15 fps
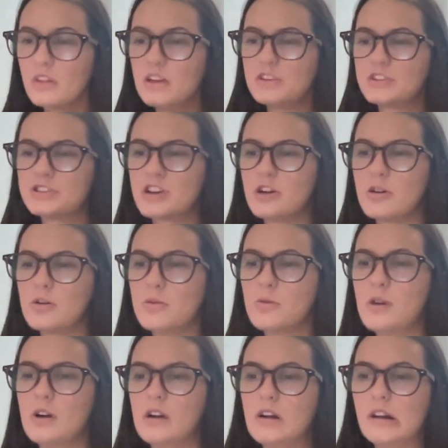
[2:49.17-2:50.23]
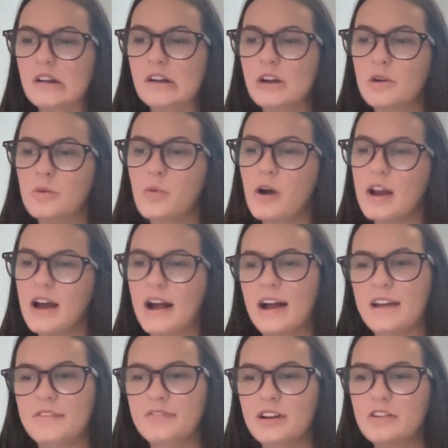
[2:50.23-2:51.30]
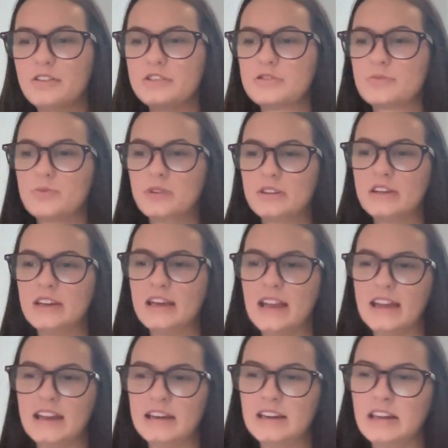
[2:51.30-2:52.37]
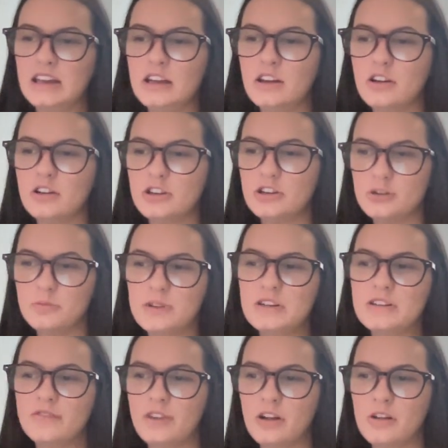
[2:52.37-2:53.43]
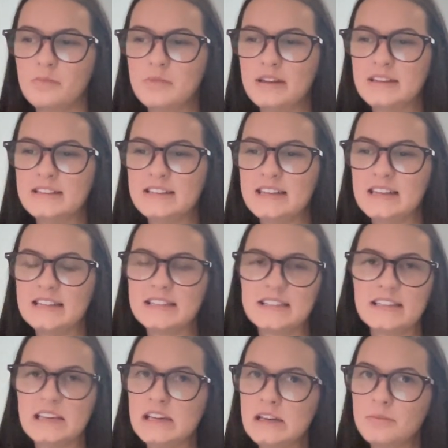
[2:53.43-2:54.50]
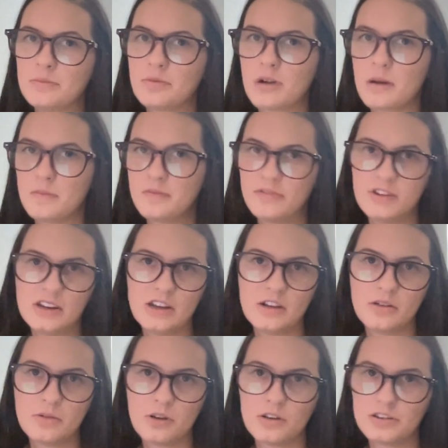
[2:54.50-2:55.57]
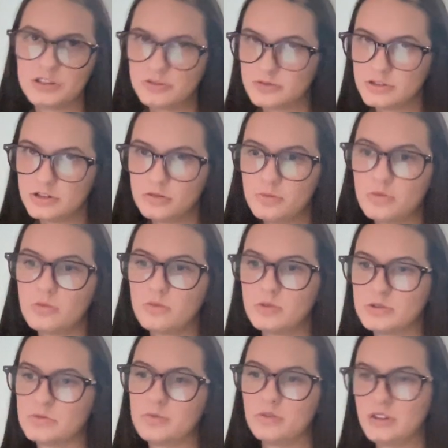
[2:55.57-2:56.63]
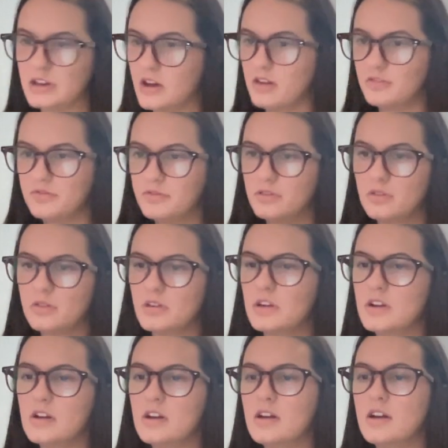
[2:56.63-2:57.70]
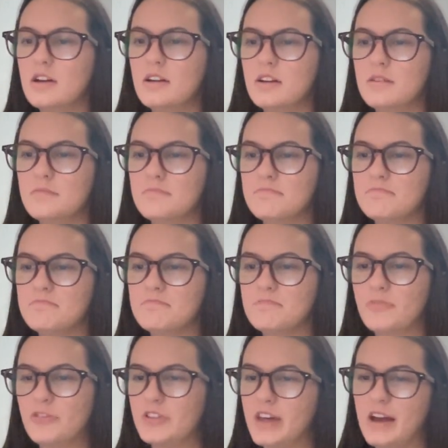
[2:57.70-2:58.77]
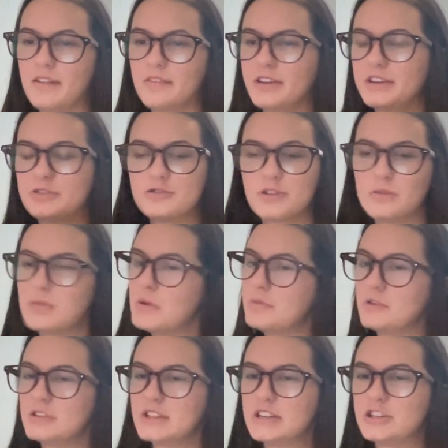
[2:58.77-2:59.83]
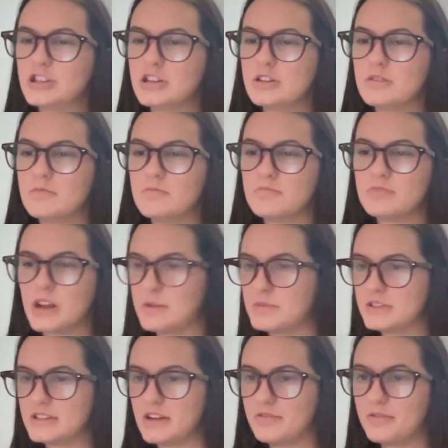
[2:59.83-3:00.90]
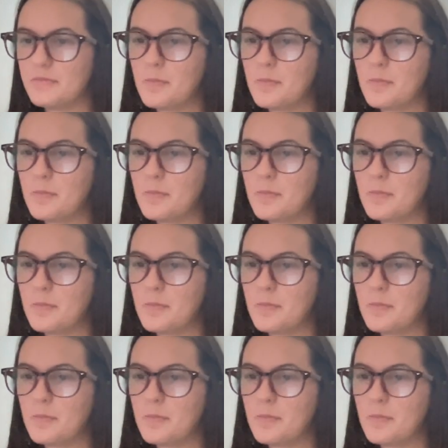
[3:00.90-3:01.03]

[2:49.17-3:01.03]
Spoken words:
So what I found is really any human development NCE prep video on YouTube was really helpful for that, like straight memorization type of stuff.